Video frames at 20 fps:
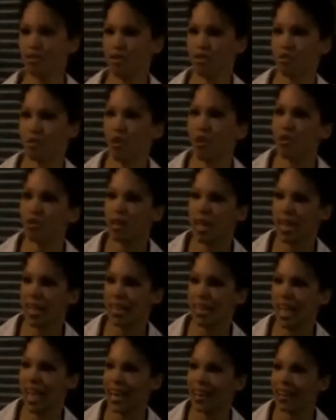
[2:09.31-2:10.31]
that I gotta
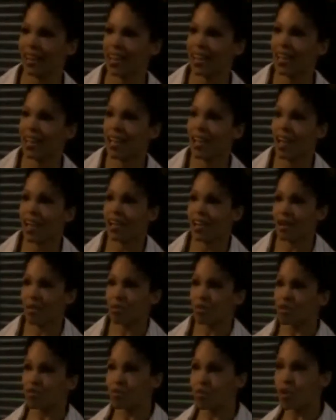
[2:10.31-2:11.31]
lose control like
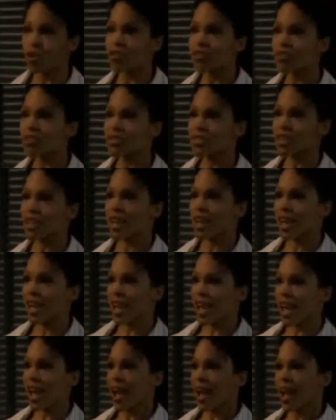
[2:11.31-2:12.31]
that? And you know
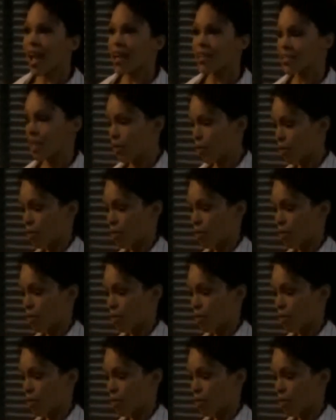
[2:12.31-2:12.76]
what's worse?